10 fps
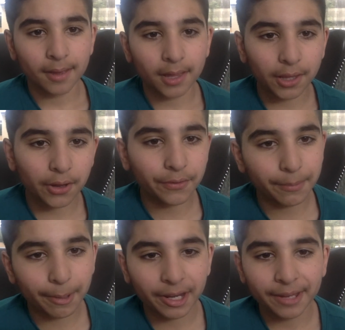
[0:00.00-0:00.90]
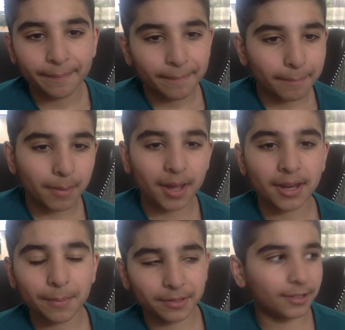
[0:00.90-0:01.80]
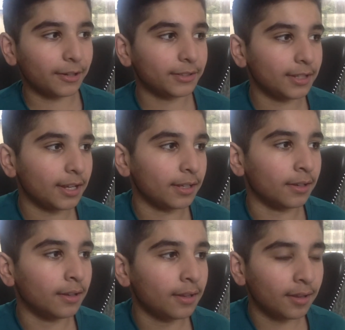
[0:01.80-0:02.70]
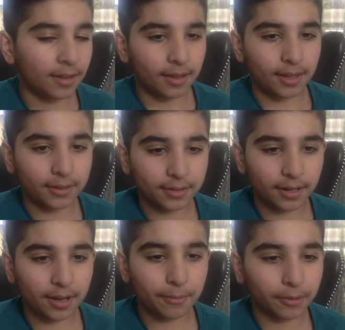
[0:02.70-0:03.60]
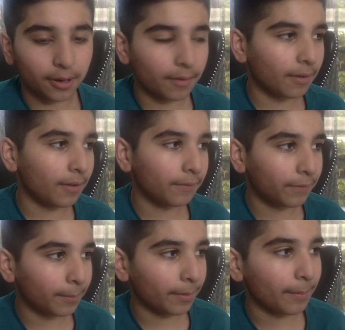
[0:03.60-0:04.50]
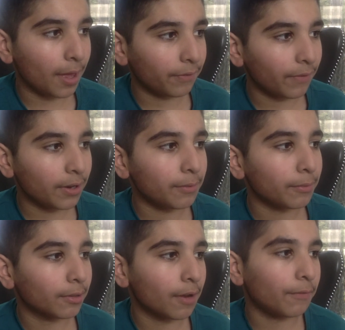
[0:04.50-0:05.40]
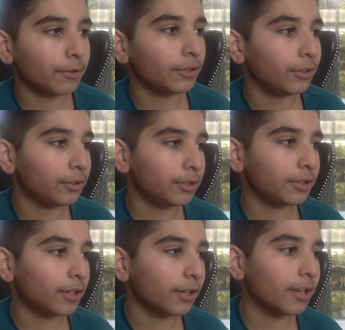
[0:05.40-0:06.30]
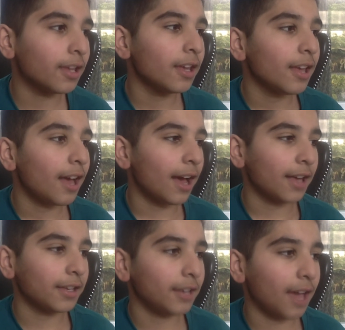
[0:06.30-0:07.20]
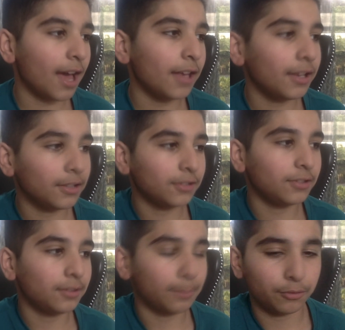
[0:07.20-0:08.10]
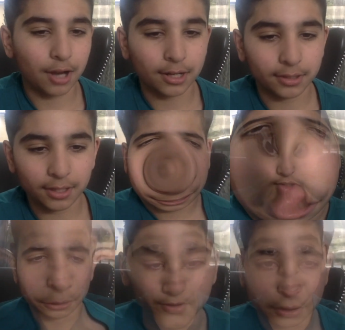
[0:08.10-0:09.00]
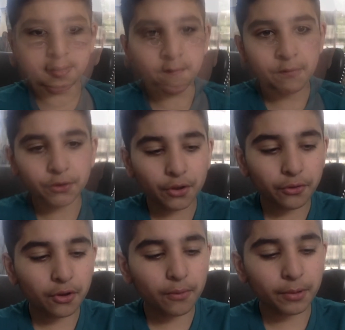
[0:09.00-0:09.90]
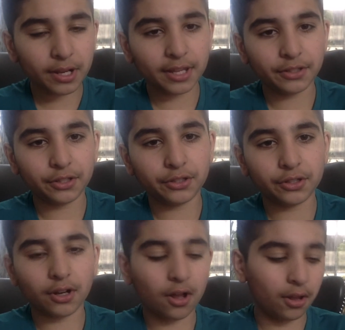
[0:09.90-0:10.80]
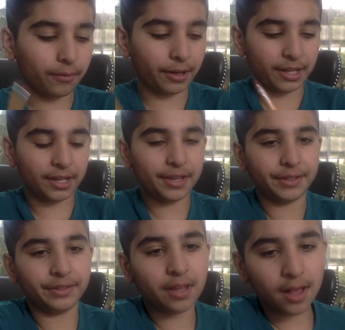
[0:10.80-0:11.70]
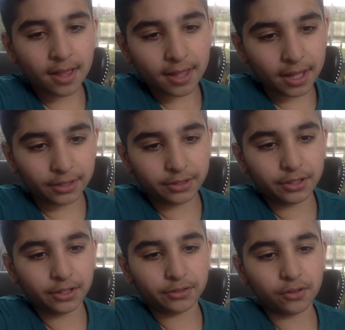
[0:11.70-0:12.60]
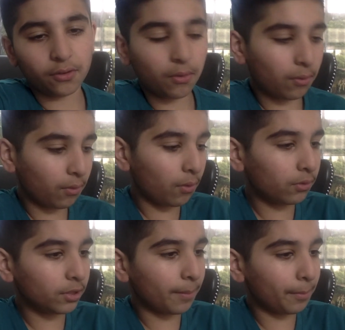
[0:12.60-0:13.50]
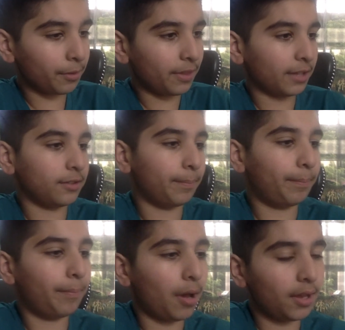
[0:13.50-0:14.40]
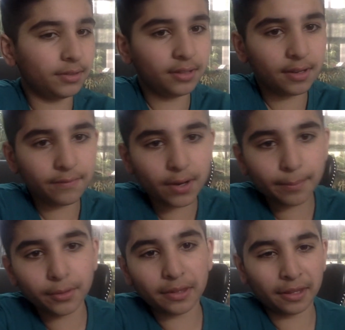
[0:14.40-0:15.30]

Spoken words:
Hello everybody, my name is Sarah Stanton, and today and for my math final we're covering the learner target. I could add and subtract integers. And if you don't know what an integer already is, it's just a whole number that's a positive number